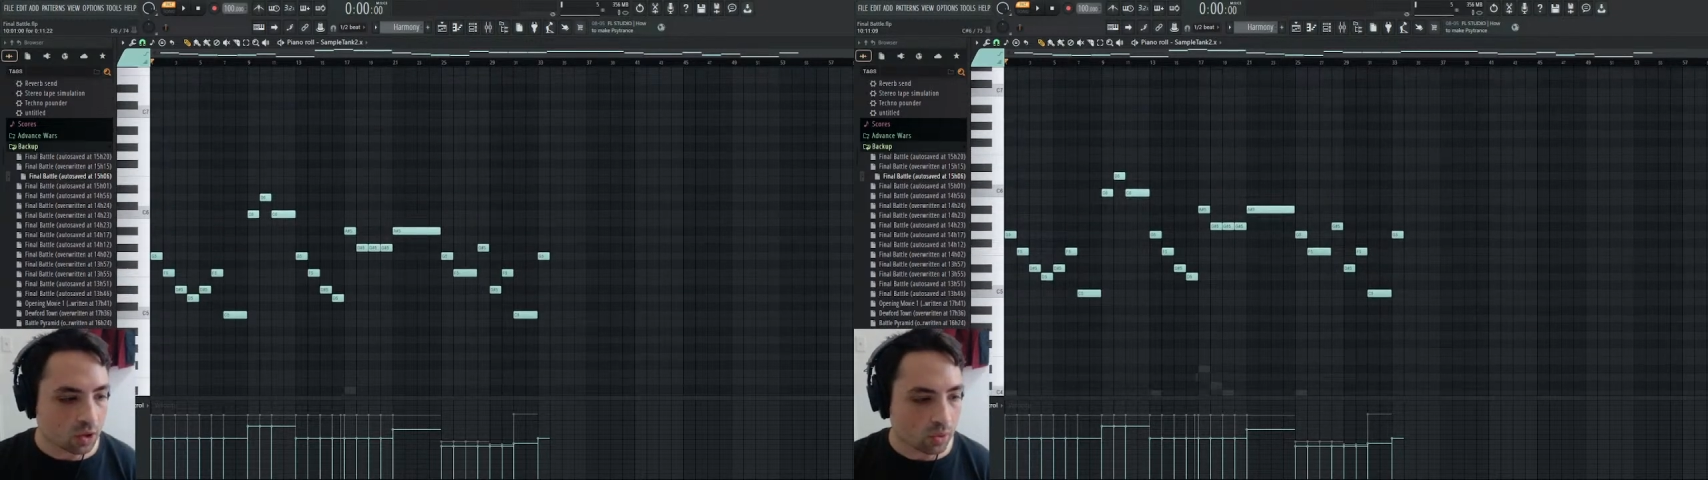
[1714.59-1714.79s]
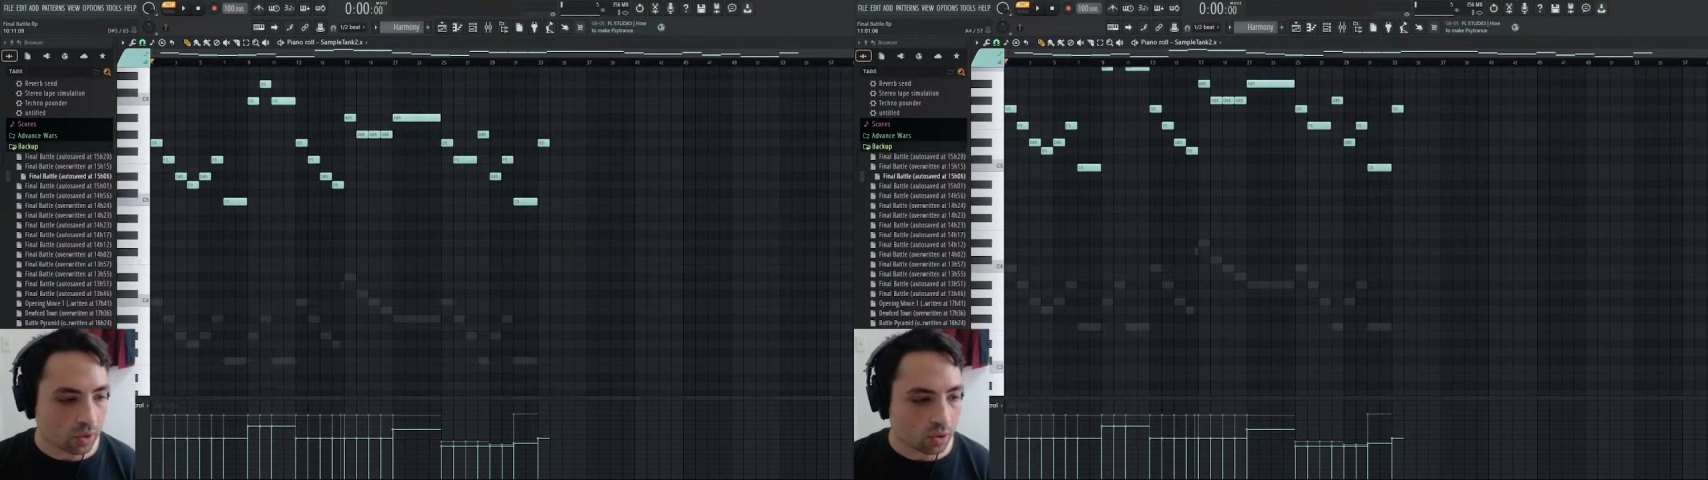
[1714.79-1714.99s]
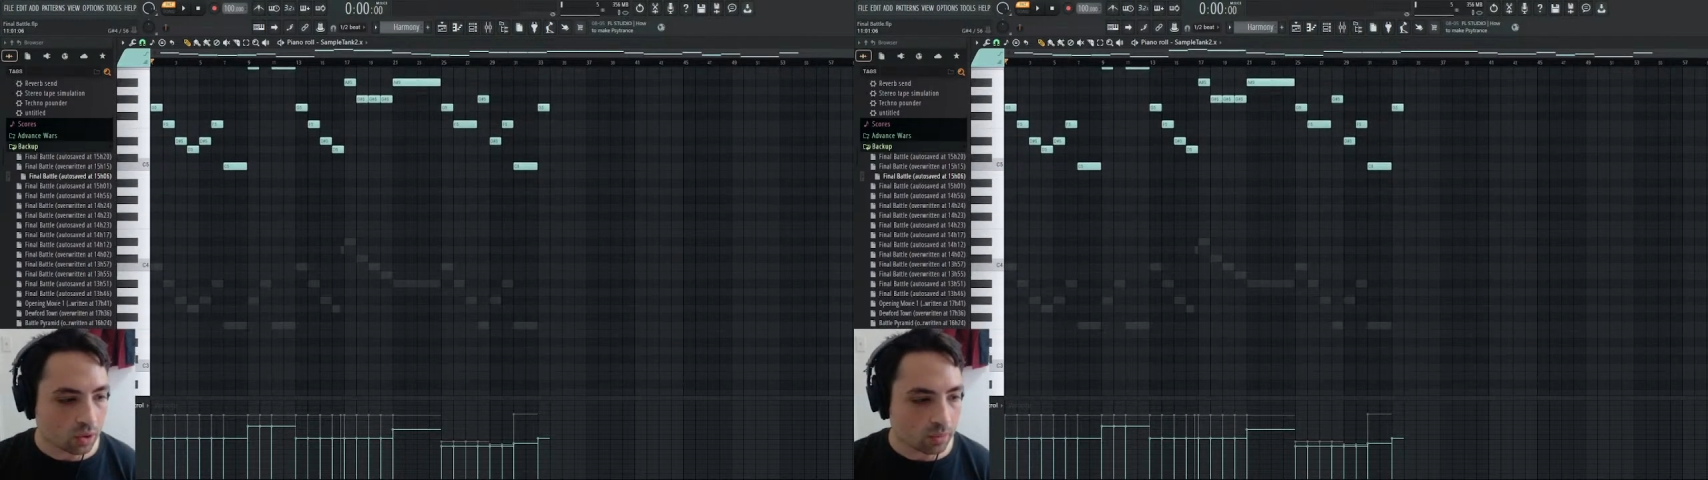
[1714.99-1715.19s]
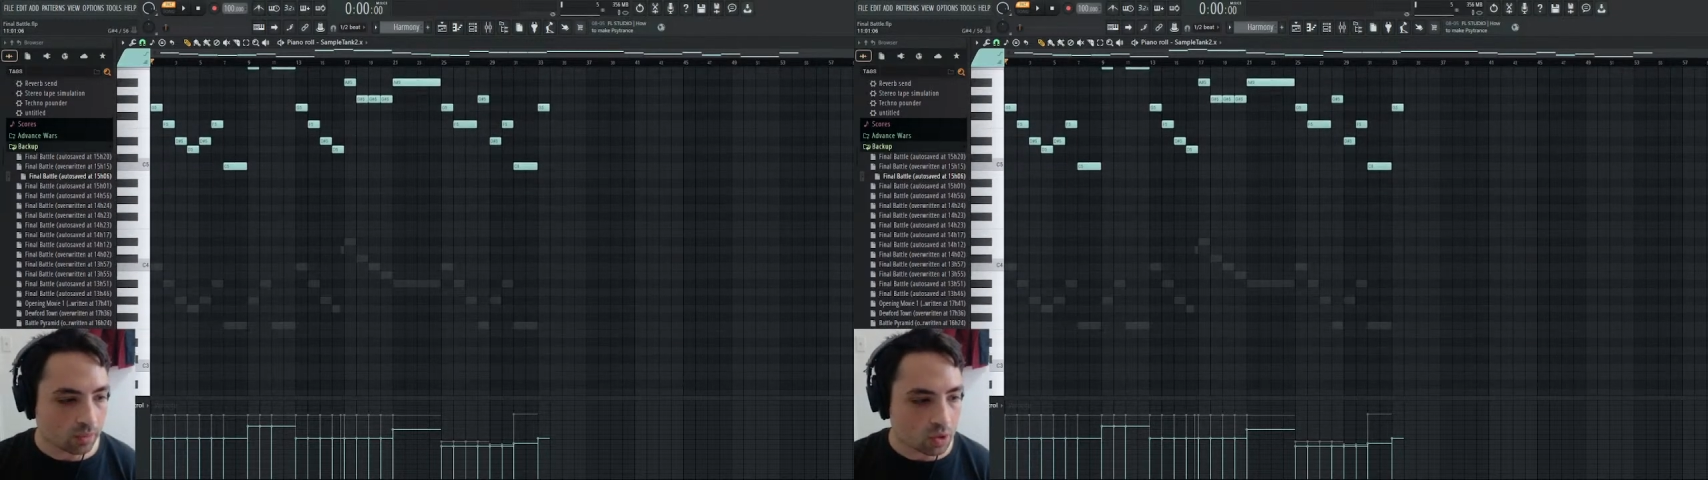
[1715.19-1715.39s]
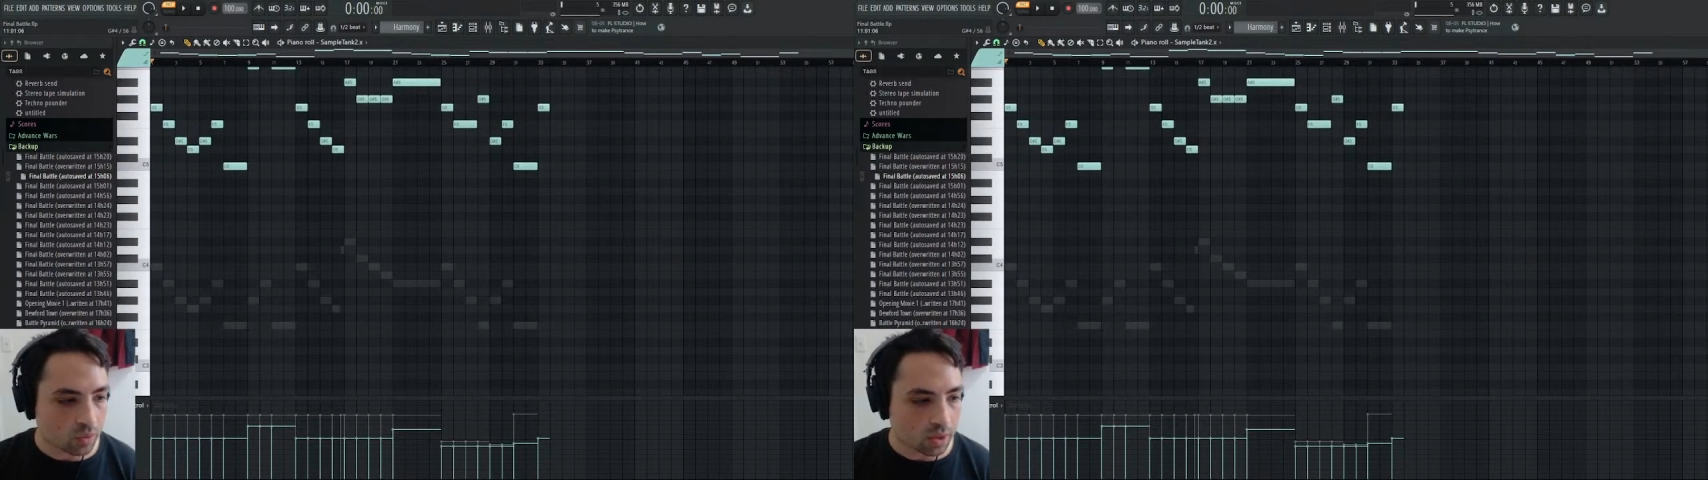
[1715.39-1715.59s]
going on
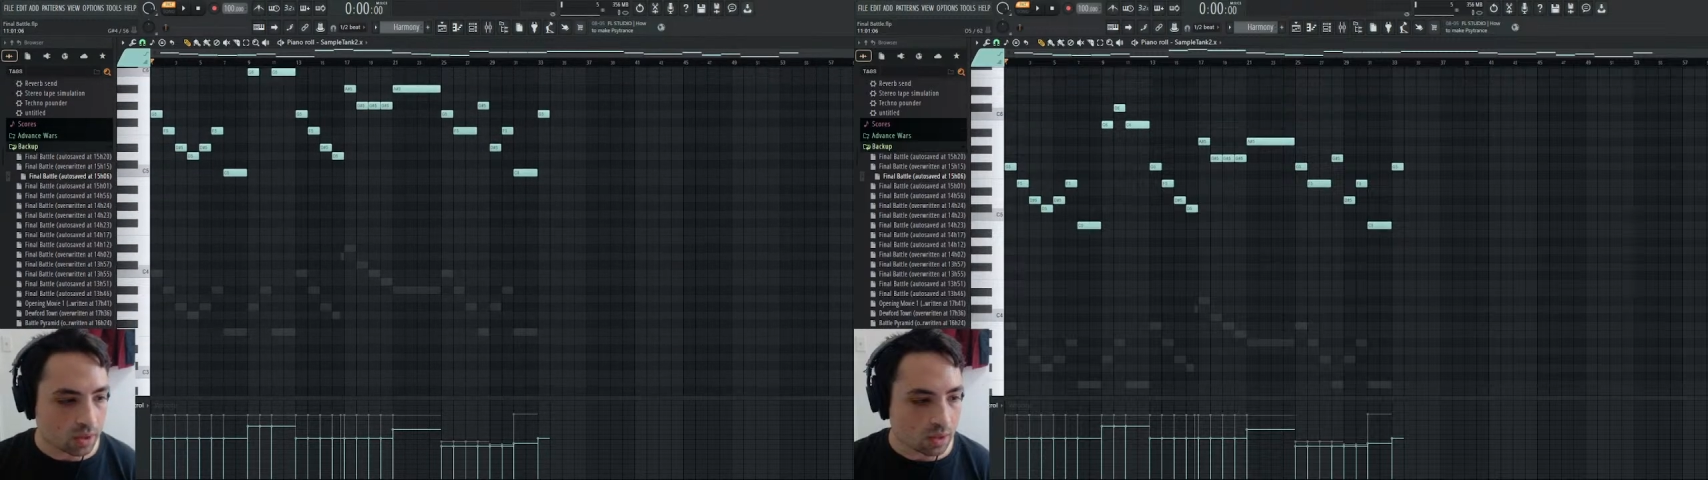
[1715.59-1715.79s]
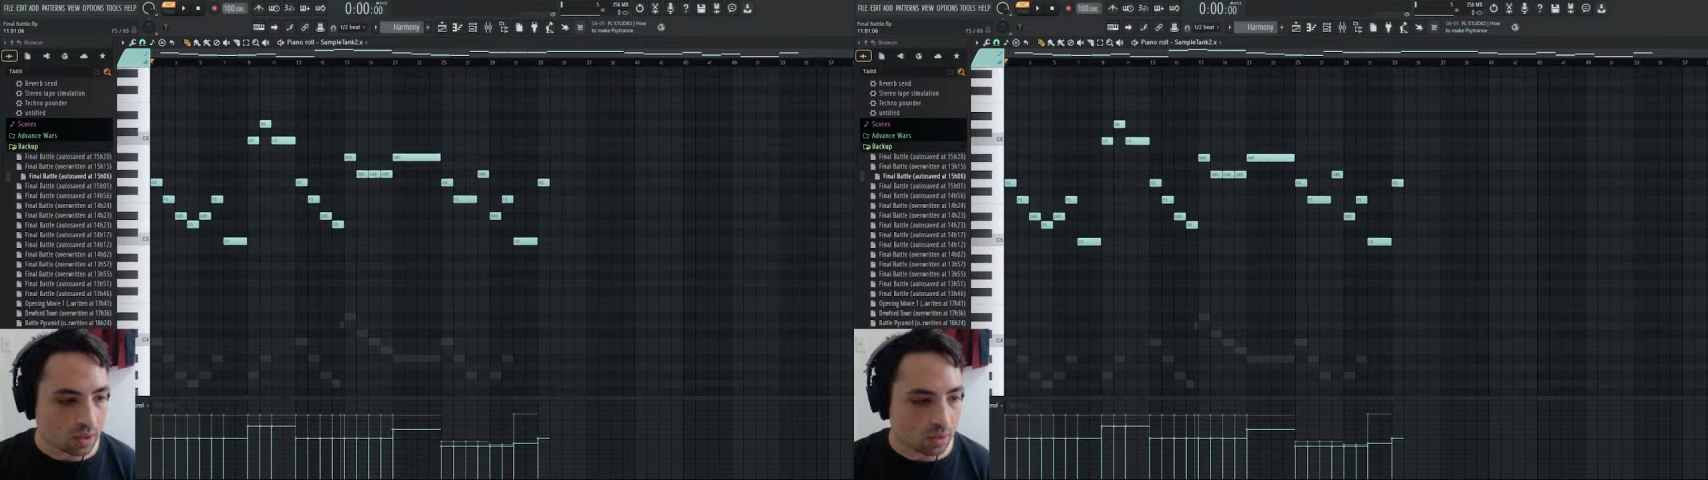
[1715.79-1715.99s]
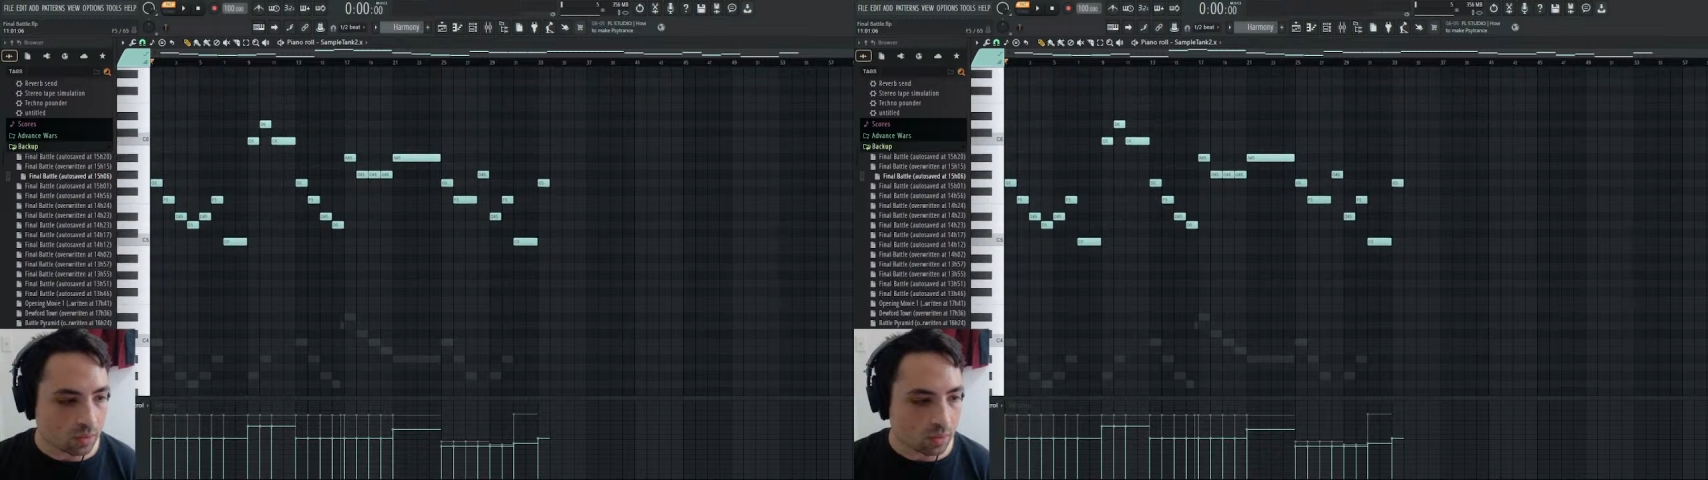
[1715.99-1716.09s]
between the,